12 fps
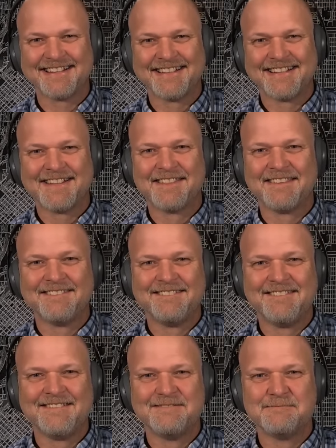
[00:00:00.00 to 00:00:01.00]

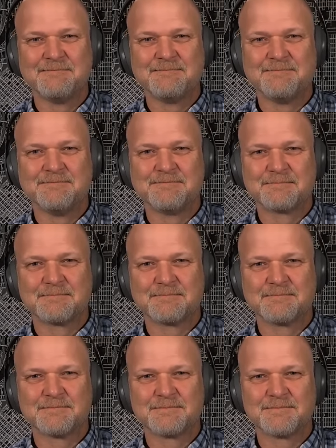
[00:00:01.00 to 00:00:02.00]

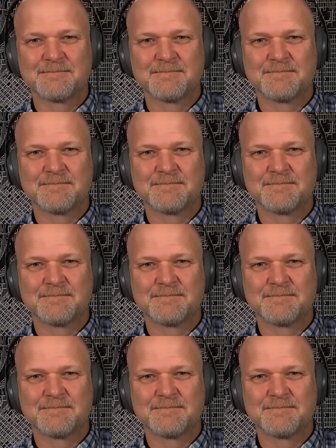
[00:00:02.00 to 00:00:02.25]
The person shown says nothing.